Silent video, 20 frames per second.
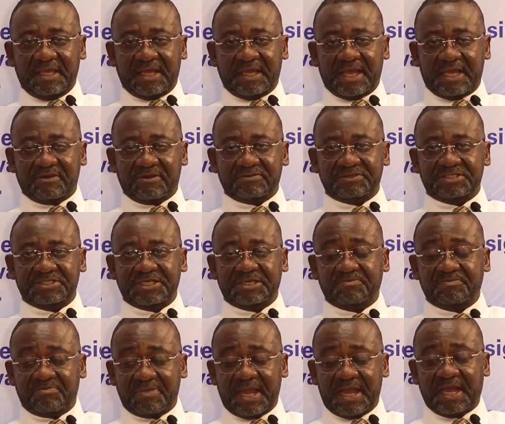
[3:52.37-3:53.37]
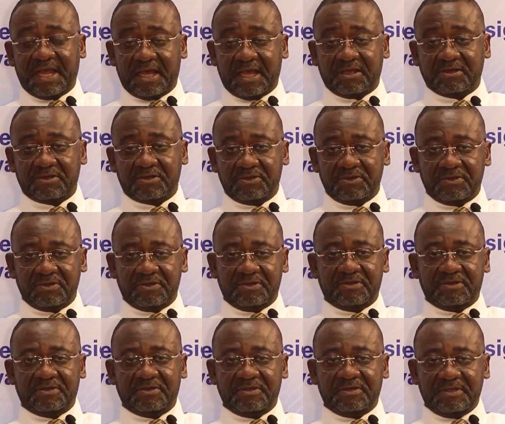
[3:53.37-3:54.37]
it kind of shaped my
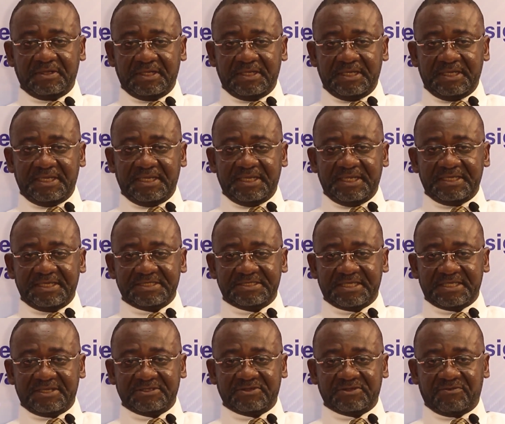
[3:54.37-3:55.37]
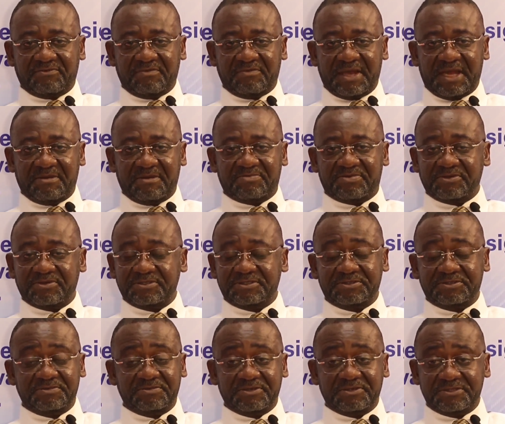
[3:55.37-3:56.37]
outlook in terms of my
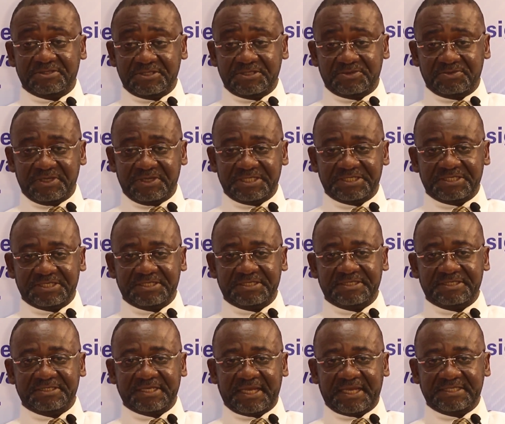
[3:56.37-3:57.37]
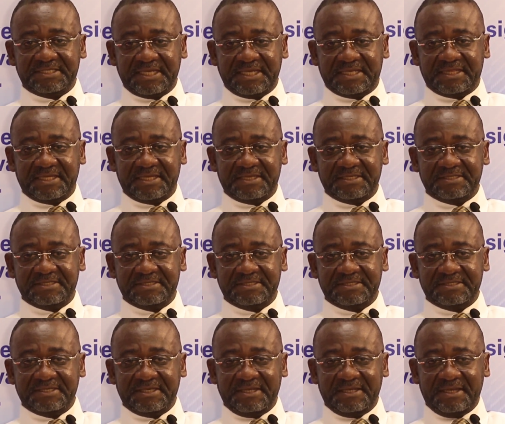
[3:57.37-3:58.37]
approach to most situations. I take
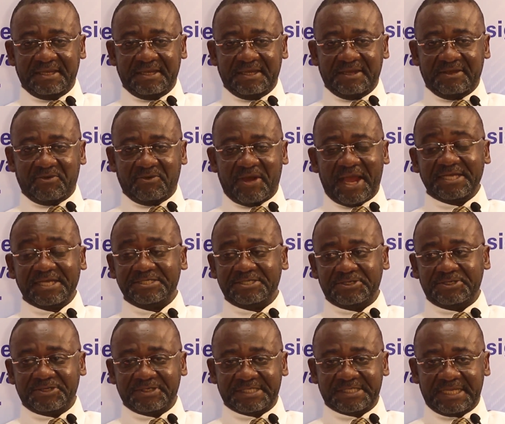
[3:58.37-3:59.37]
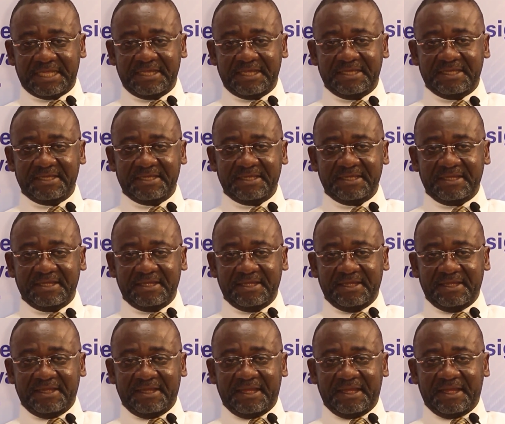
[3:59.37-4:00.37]
things quite seriously,
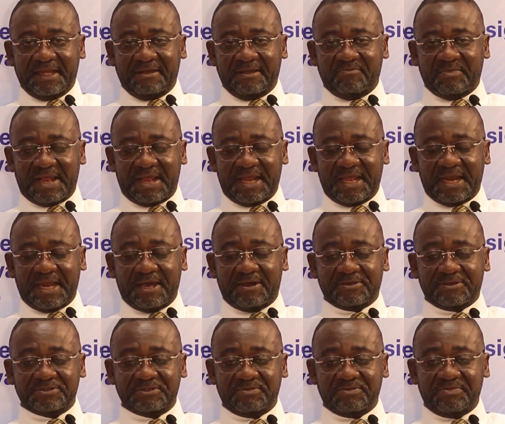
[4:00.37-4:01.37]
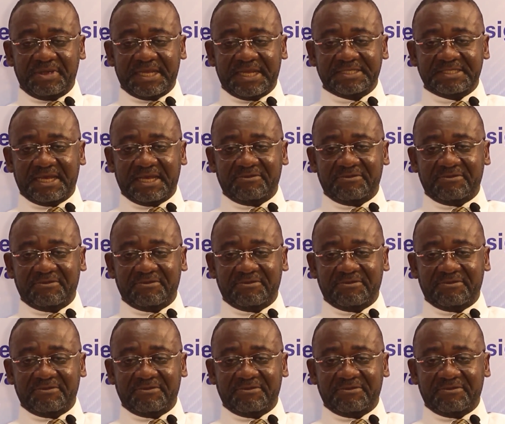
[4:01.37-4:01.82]
but then I also make